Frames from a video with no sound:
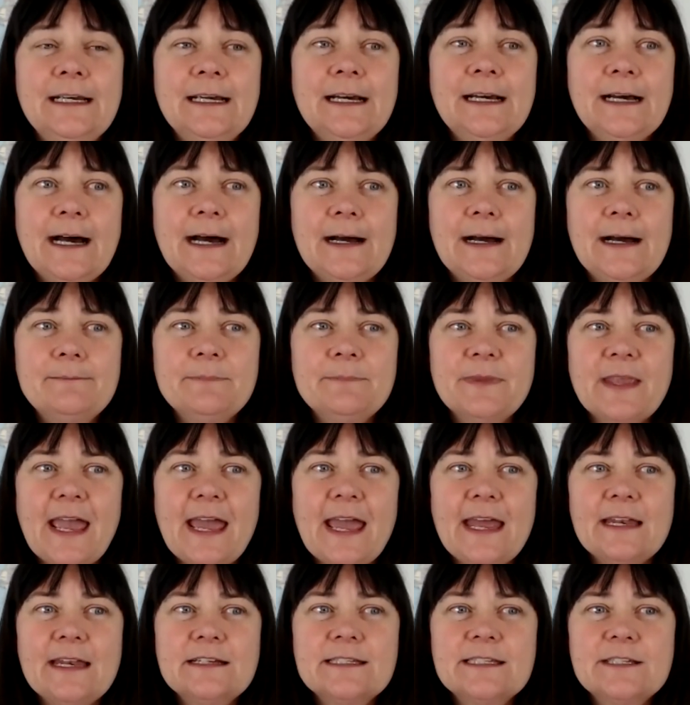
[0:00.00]

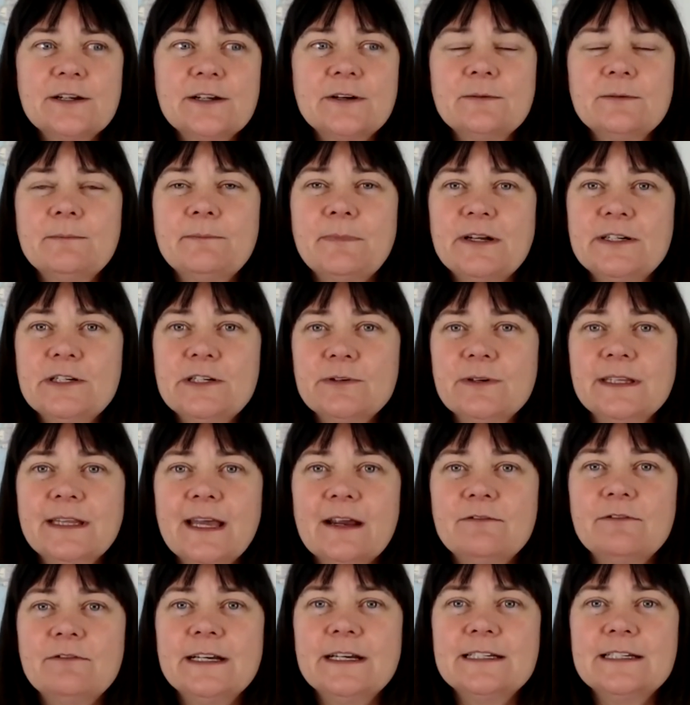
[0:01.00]
And so by doing
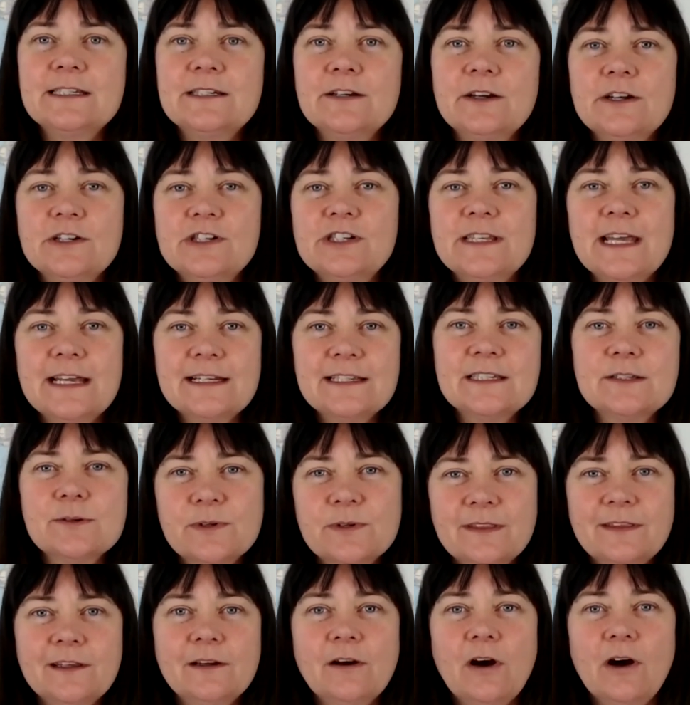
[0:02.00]
that research, that's sort
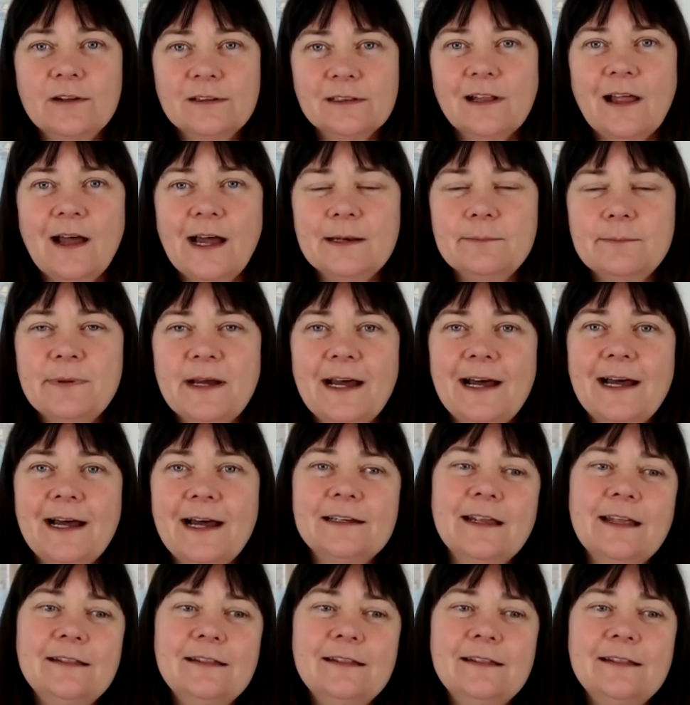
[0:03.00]
of the online part.